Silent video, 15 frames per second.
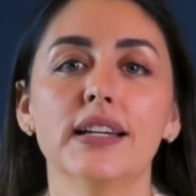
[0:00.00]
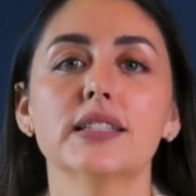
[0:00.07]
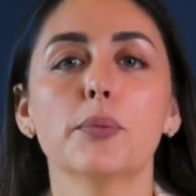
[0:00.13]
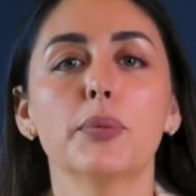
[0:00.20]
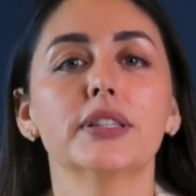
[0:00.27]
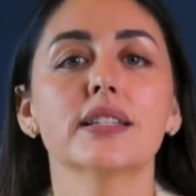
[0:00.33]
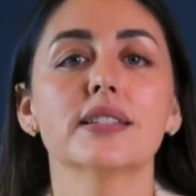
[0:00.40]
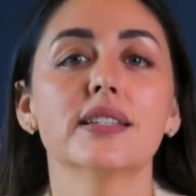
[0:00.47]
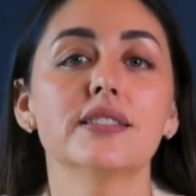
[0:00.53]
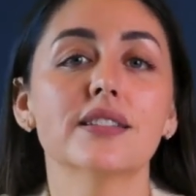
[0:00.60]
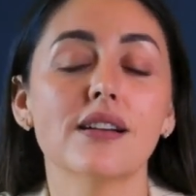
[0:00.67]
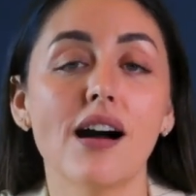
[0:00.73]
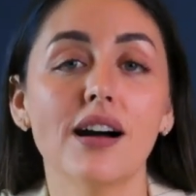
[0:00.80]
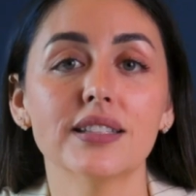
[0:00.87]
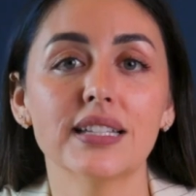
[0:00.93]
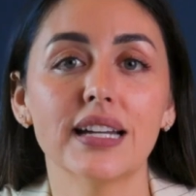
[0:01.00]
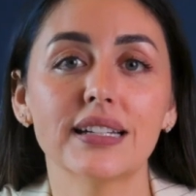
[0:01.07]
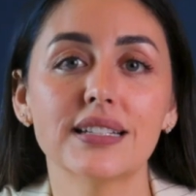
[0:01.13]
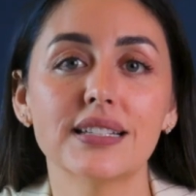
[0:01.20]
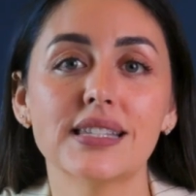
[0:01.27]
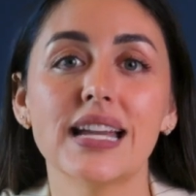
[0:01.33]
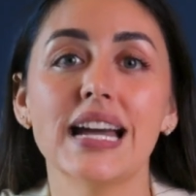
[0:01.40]
To put this into
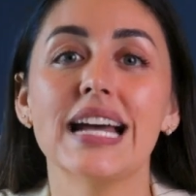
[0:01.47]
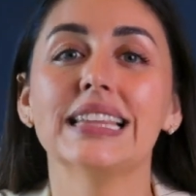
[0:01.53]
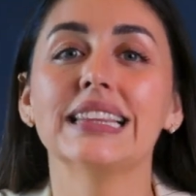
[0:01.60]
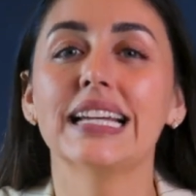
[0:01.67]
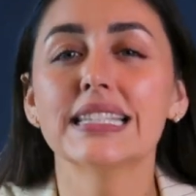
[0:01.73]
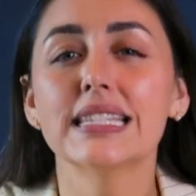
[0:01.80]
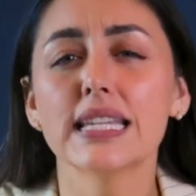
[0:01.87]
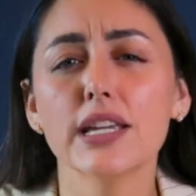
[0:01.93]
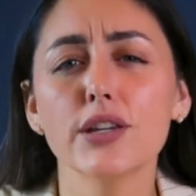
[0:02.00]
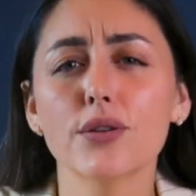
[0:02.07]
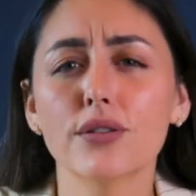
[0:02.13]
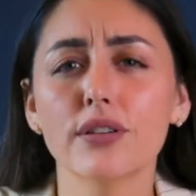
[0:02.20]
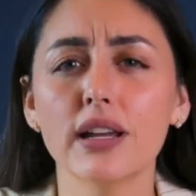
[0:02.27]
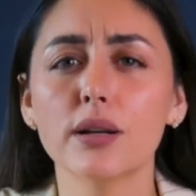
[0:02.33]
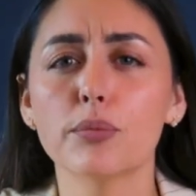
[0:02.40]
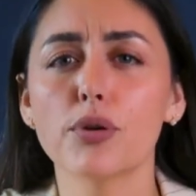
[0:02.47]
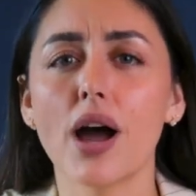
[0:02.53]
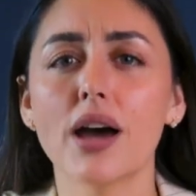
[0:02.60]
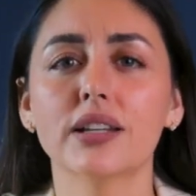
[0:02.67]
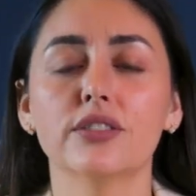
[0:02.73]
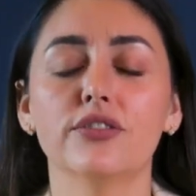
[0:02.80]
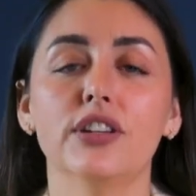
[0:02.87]
context, let's say you create a
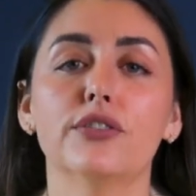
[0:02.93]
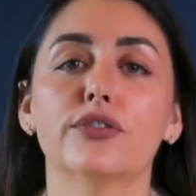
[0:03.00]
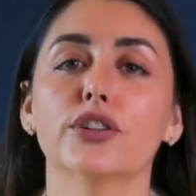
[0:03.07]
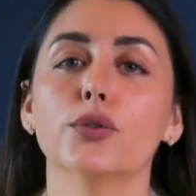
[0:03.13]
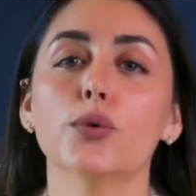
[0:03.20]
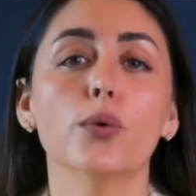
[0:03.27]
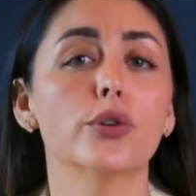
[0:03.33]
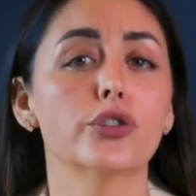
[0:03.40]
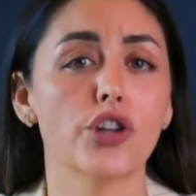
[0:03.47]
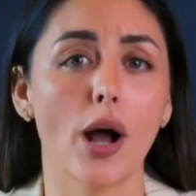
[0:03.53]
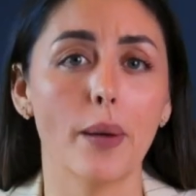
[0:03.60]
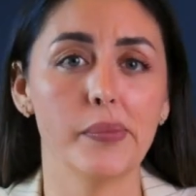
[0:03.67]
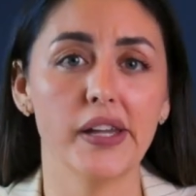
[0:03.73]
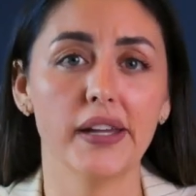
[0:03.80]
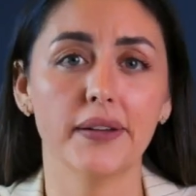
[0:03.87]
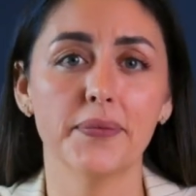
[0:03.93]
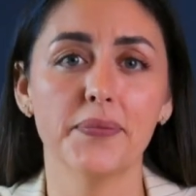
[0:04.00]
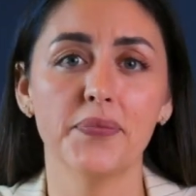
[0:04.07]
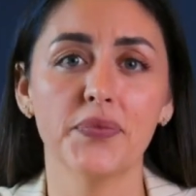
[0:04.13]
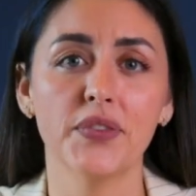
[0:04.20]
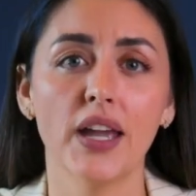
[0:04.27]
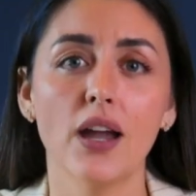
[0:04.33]
product feed for Google Shopping.
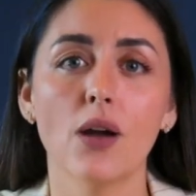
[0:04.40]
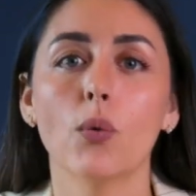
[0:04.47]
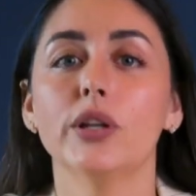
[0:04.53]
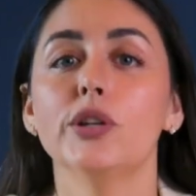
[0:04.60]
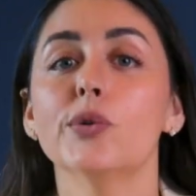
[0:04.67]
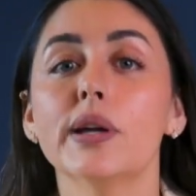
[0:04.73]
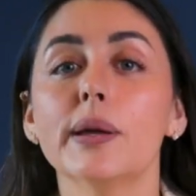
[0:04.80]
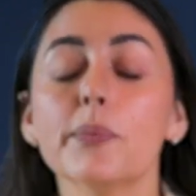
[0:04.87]
When you